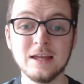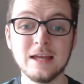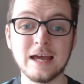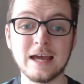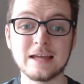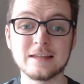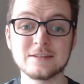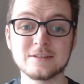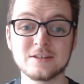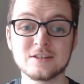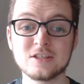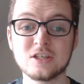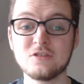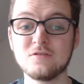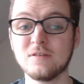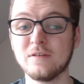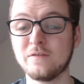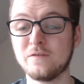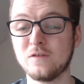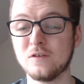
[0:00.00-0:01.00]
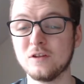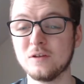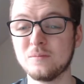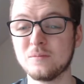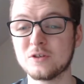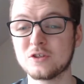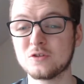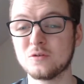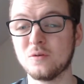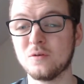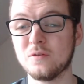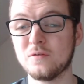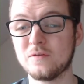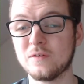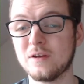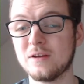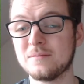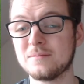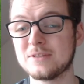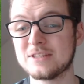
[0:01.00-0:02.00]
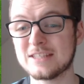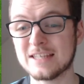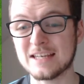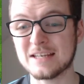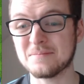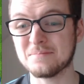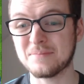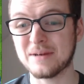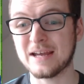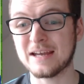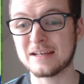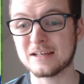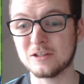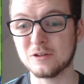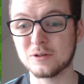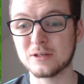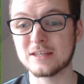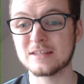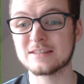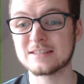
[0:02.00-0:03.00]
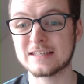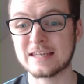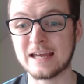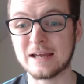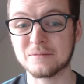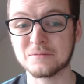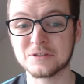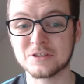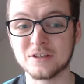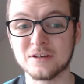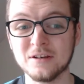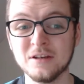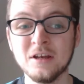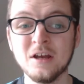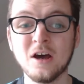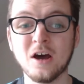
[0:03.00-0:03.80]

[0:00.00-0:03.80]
And considering Fulham was sort of sitting back, looking to counter,